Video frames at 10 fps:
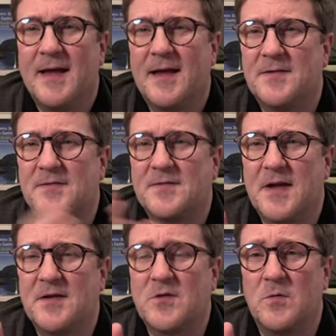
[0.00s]
is
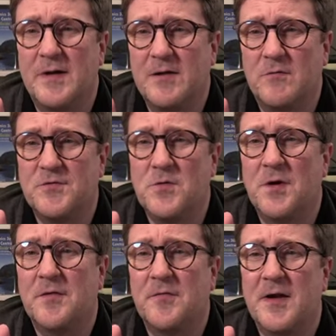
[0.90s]
status code equal
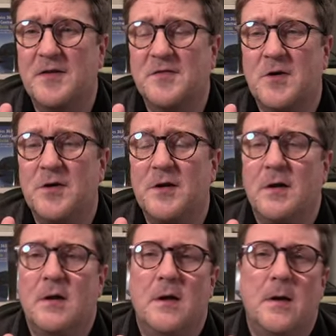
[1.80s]
200, then it's good.
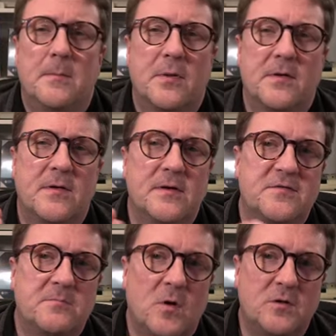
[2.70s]
But
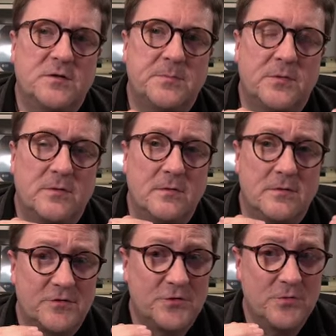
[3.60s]
there's
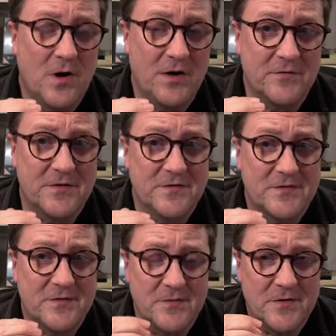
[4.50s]
multiple 200s,
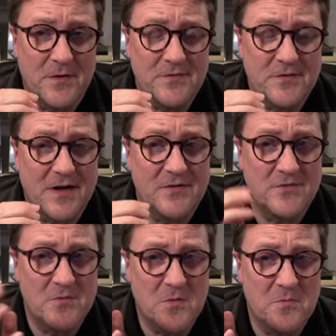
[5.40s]
so you can also get a
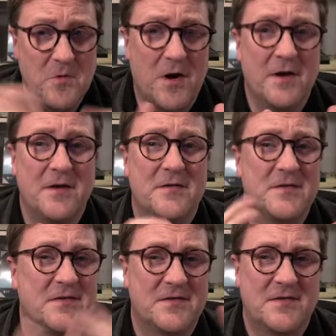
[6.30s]
201
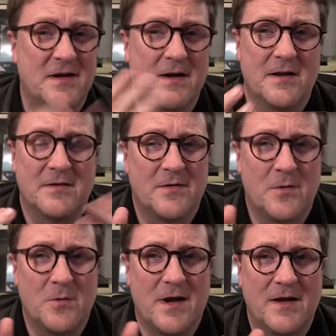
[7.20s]
that's still
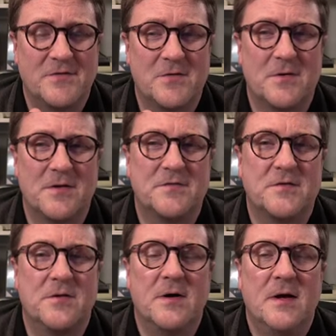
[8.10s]
okay and so on.
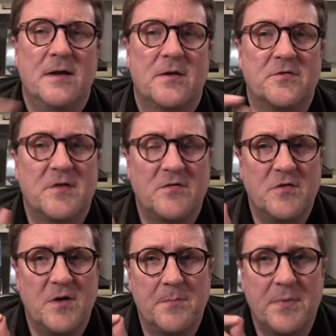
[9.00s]
So there's
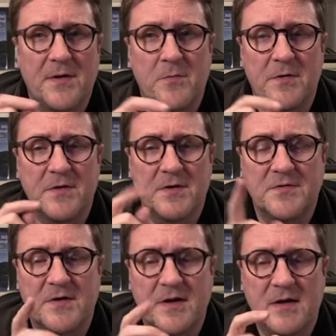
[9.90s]
actually a better one.
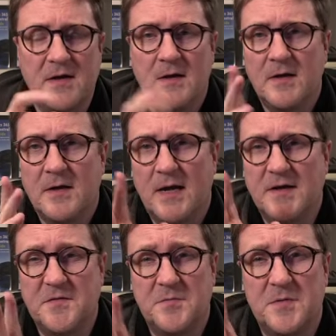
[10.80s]
There's a
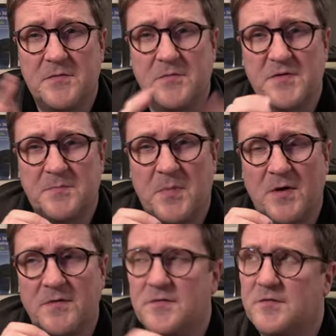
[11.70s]
HTTP
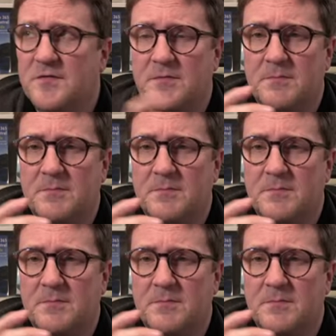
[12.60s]
response